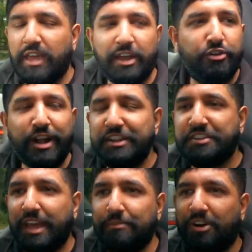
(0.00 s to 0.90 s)
Yeah, credit
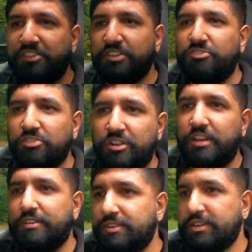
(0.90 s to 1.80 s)
to MRC
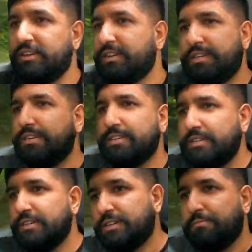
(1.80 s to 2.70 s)
Tuning.
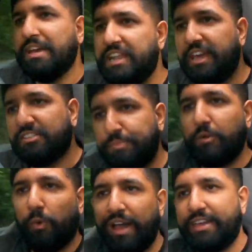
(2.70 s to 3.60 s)
Mini has
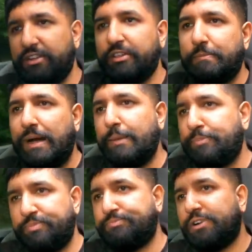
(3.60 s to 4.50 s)
been working on the map
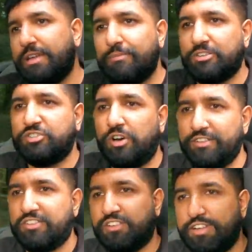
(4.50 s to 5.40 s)
pretty much
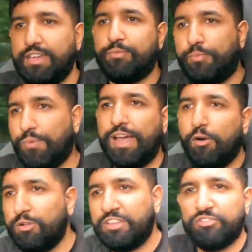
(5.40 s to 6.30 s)
constantly.
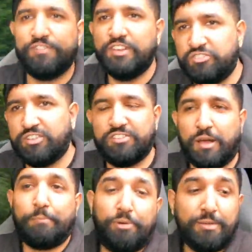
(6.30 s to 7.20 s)
All these revisions,
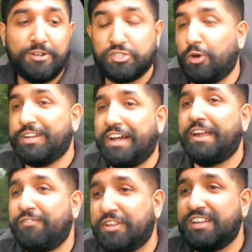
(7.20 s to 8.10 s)
I'm pretty much going down
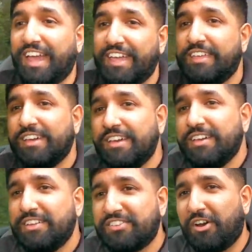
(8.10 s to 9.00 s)
every other day,
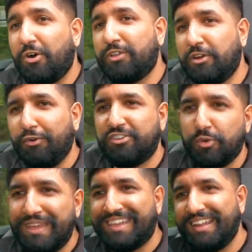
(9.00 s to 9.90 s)
so they're always
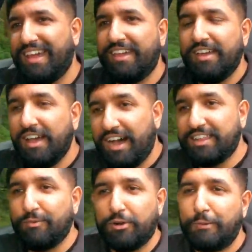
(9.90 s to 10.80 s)
tweaking it. I
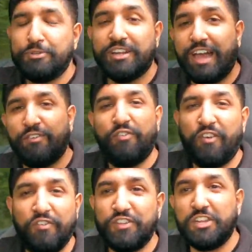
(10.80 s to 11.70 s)
think we're up to like
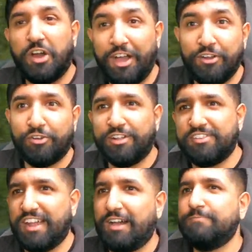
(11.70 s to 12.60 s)
50 dyno runs now.